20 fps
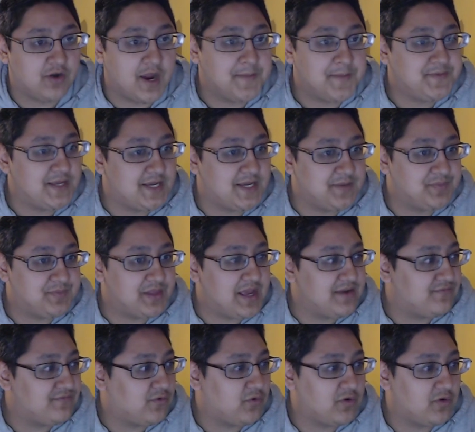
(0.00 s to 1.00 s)
updating
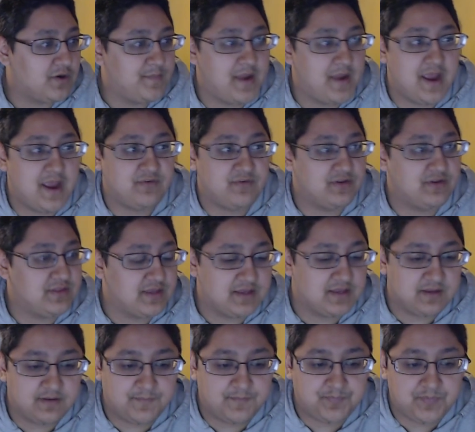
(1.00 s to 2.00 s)
platform,
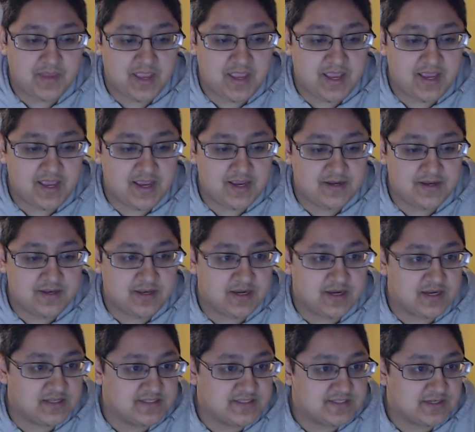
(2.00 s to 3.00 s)
everything. And then you
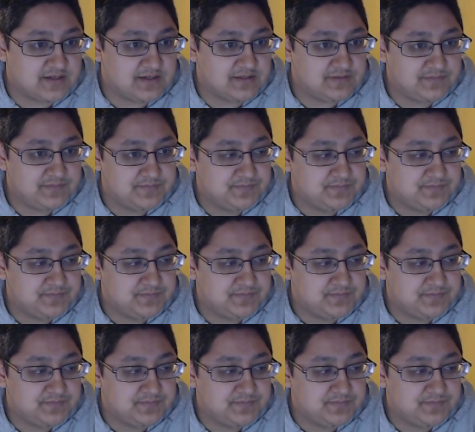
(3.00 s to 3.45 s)
install.